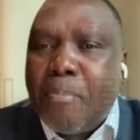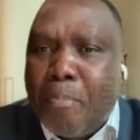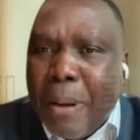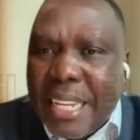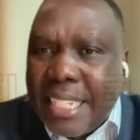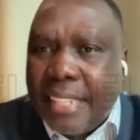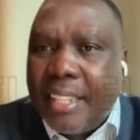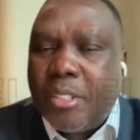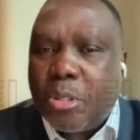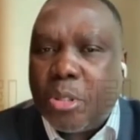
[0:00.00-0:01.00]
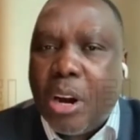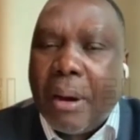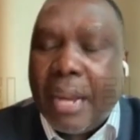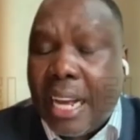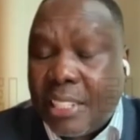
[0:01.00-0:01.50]
basic things to talk
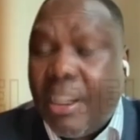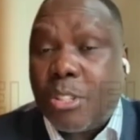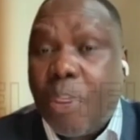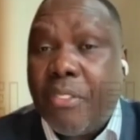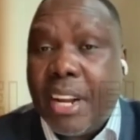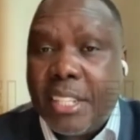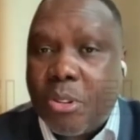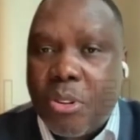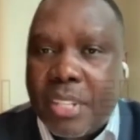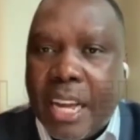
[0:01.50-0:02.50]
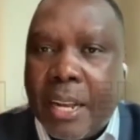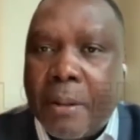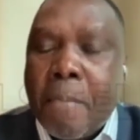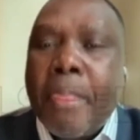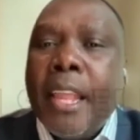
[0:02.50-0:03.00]
about as far as governance is concerned.
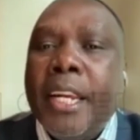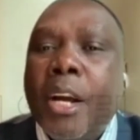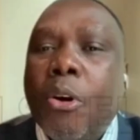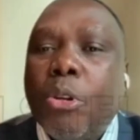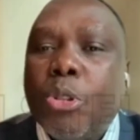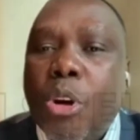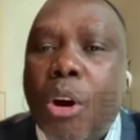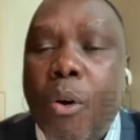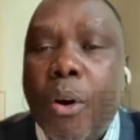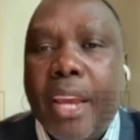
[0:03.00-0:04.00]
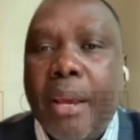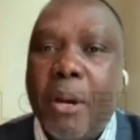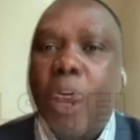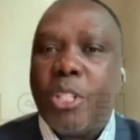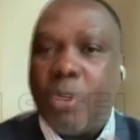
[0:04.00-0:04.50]
They go to talk, okay,
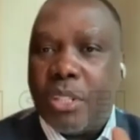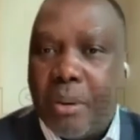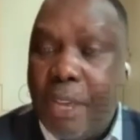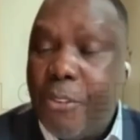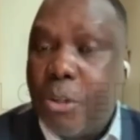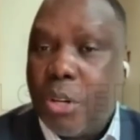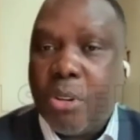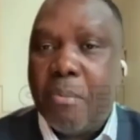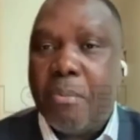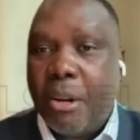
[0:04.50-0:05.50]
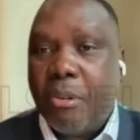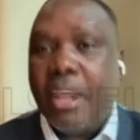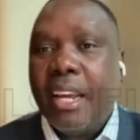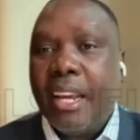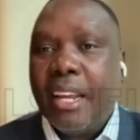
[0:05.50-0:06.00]
because if he was not in Benue,
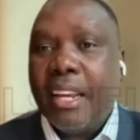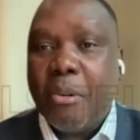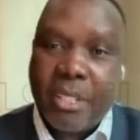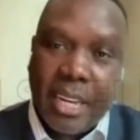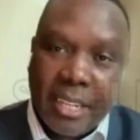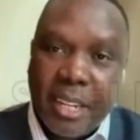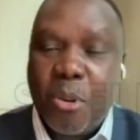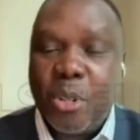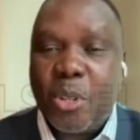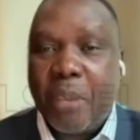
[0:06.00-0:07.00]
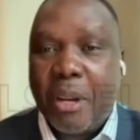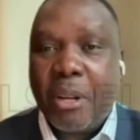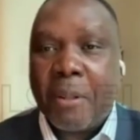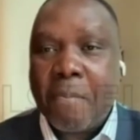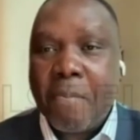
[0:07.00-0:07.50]
they will say he didn't go to Benue.
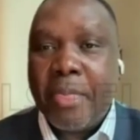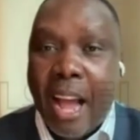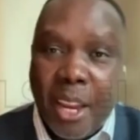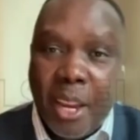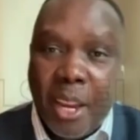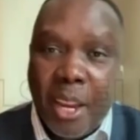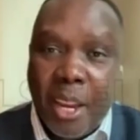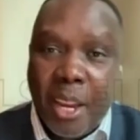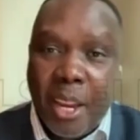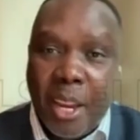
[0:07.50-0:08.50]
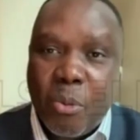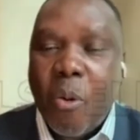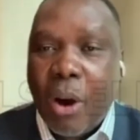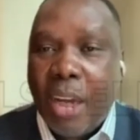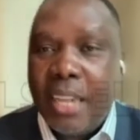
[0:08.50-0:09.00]
Now you went to Benue,
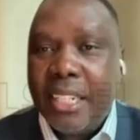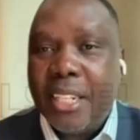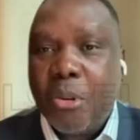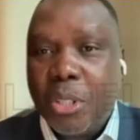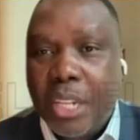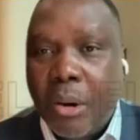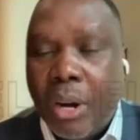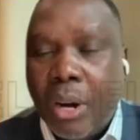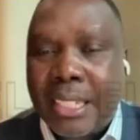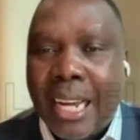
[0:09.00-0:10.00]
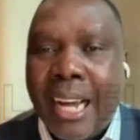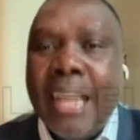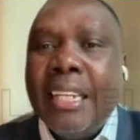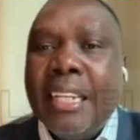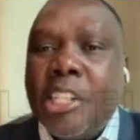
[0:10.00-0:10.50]
why didn't he go to Yelwata?
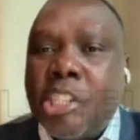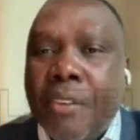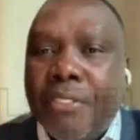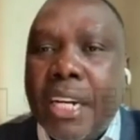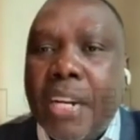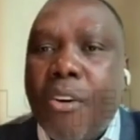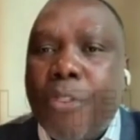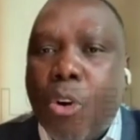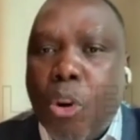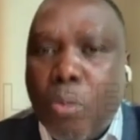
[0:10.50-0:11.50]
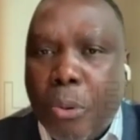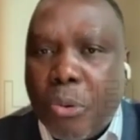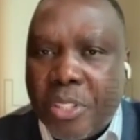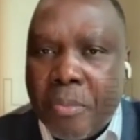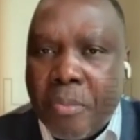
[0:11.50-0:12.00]
The shifting of
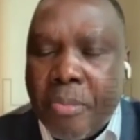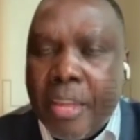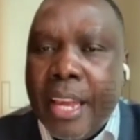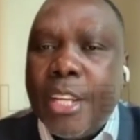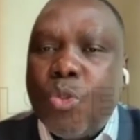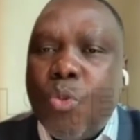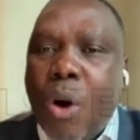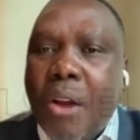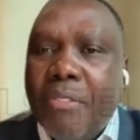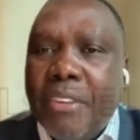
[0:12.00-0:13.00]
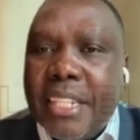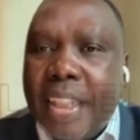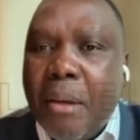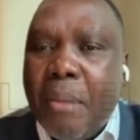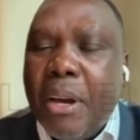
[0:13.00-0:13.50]
goalposts is one of these
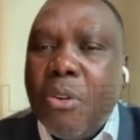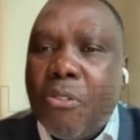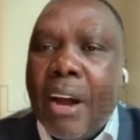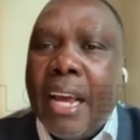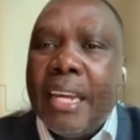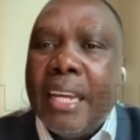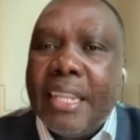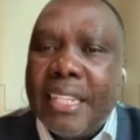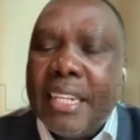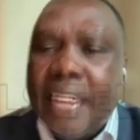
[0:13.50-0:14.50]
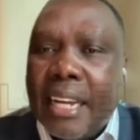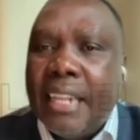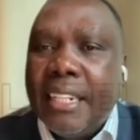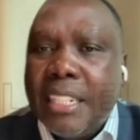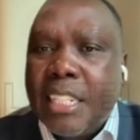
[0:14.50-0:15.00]
elements you find in these
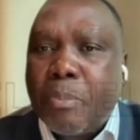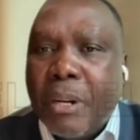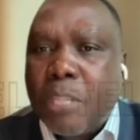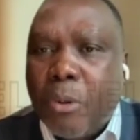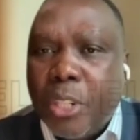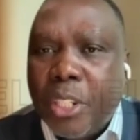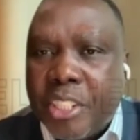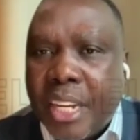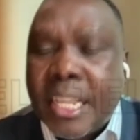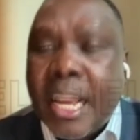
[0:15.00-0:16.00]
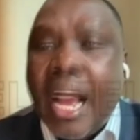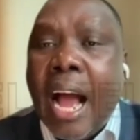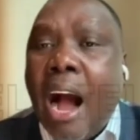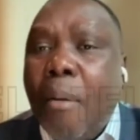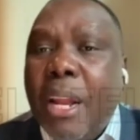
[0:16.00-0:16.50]
internally displaced politicians.
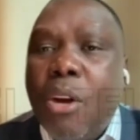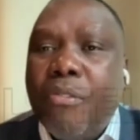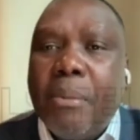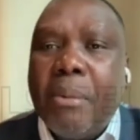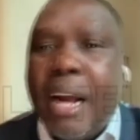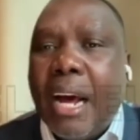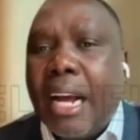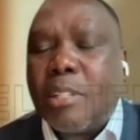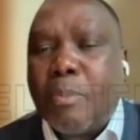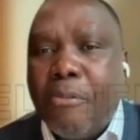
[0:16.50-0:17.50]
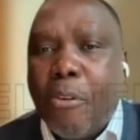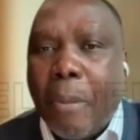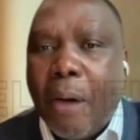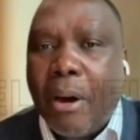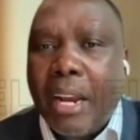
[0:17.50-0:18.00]
How many of them are gasping for
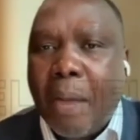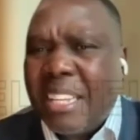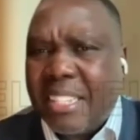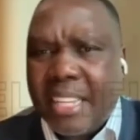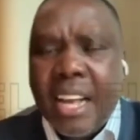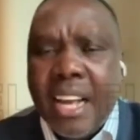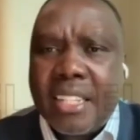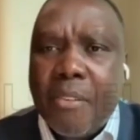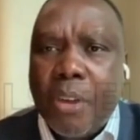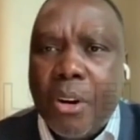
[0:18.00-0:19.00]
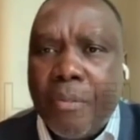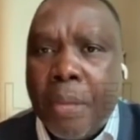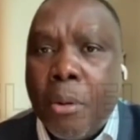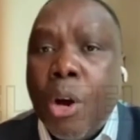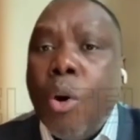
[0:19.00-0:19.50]
power now? About 6, 7 of them.
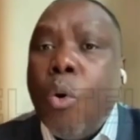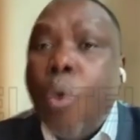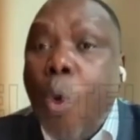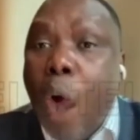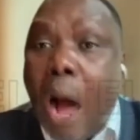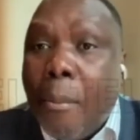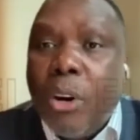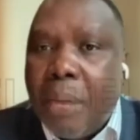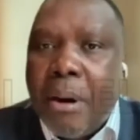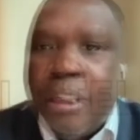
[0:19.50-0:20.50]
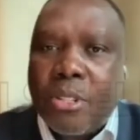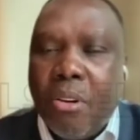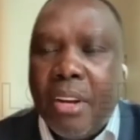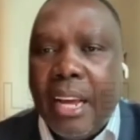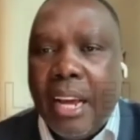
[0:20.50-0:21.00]
Who among them has
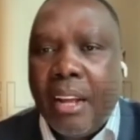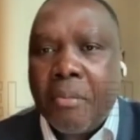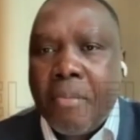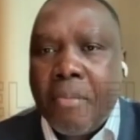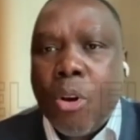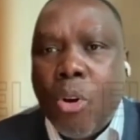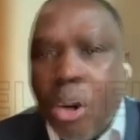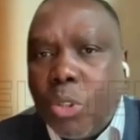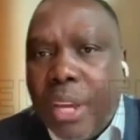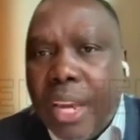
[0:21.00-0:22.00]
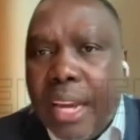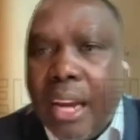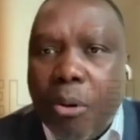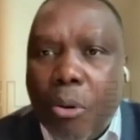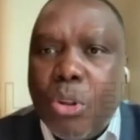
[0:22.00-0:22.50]
gone there? Go to
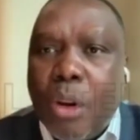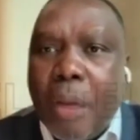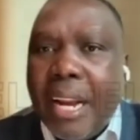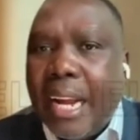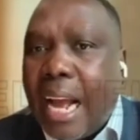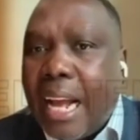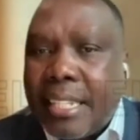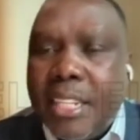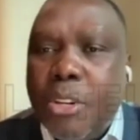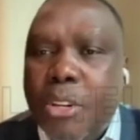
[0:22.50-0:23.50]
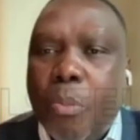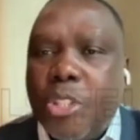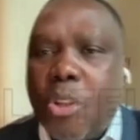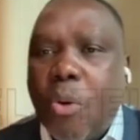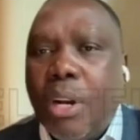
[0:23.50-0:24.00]
England, go to America and see the
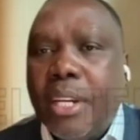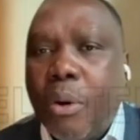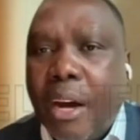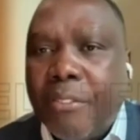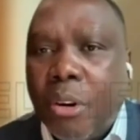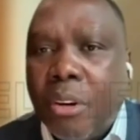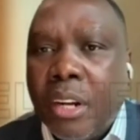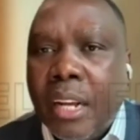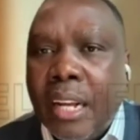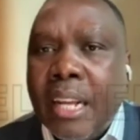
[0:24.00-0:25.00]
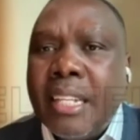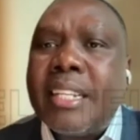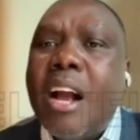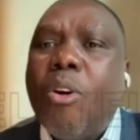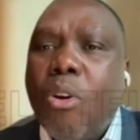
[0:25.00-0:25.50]
opposition, what they would have done.
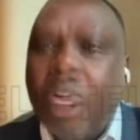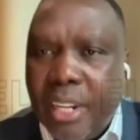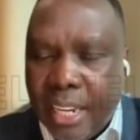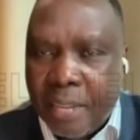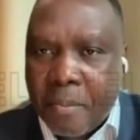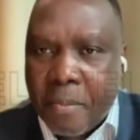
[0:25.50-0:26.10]
Secondly,